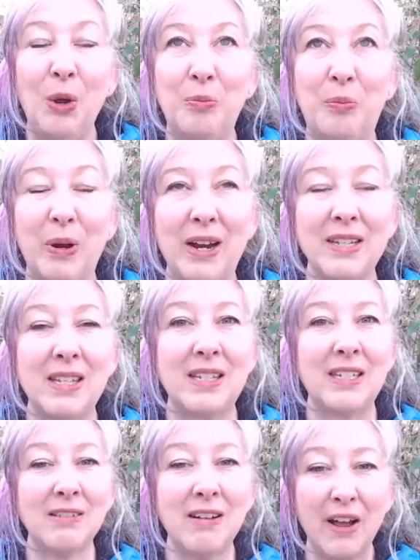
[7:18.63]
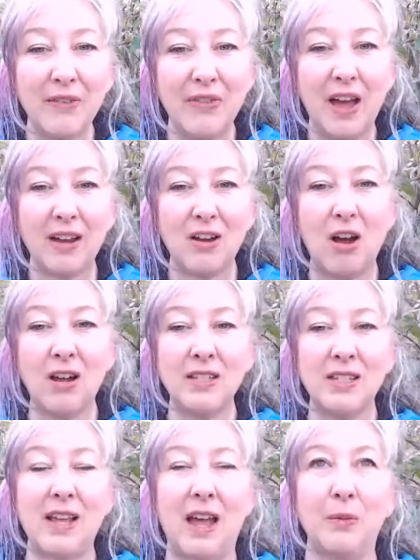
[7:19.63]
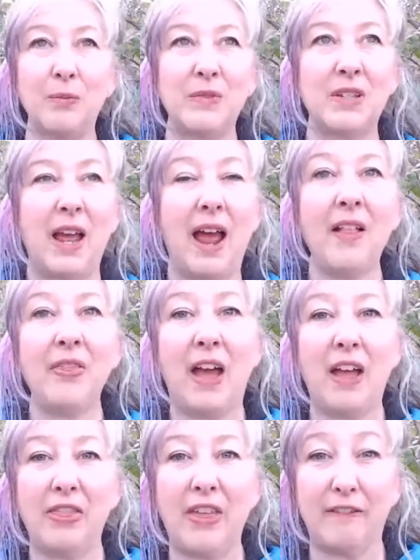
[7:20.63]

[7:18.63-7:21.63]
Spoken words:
but I still have that concept and that